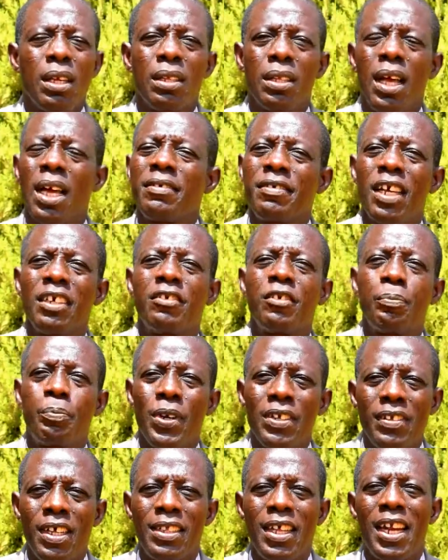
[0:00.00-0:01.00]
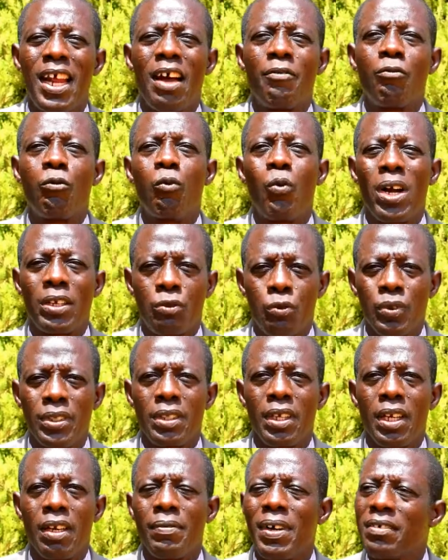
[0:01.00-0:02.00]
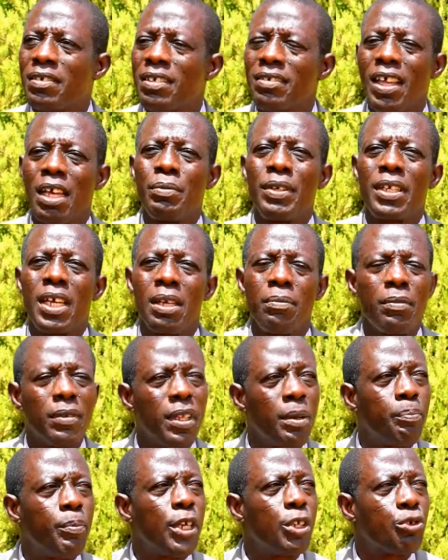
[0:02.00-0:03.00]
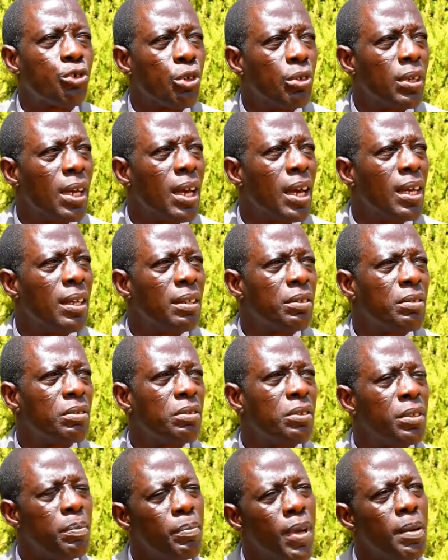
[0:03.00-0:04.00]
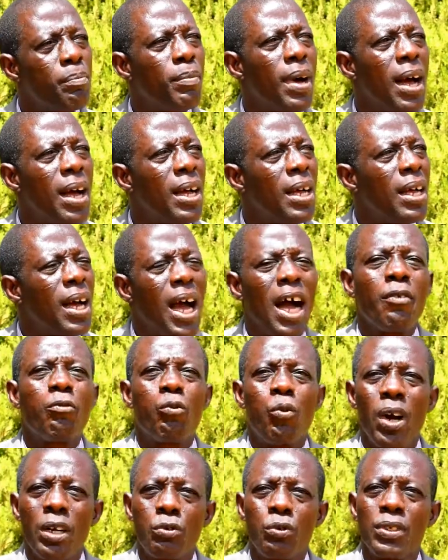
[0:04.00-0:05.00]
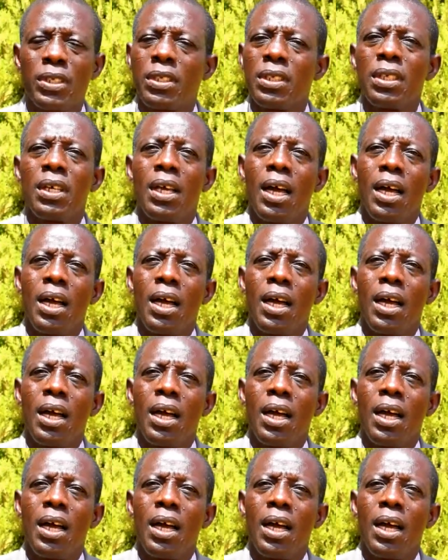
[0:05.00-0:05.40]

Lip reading: SRC president that I've worked with ever since I became the patron, I remember I've worked with